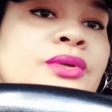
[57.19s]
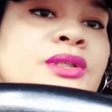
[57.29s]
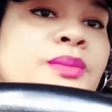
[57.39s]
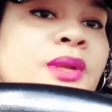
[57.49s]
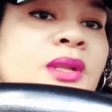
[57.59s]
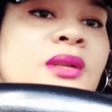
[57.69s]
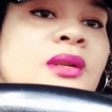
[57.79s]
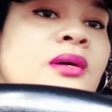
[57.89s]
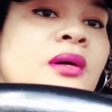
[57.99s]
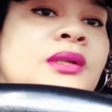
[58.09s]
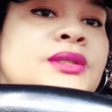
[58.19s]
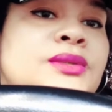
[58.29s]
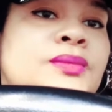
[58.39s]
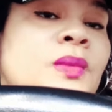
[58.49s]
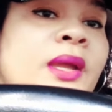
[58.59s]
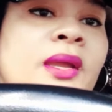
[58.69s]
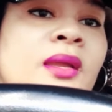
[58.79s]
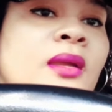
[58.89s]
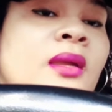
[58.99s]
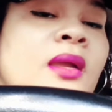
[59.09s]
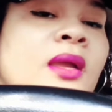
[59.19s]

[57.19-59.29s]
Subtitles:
it's been on its way.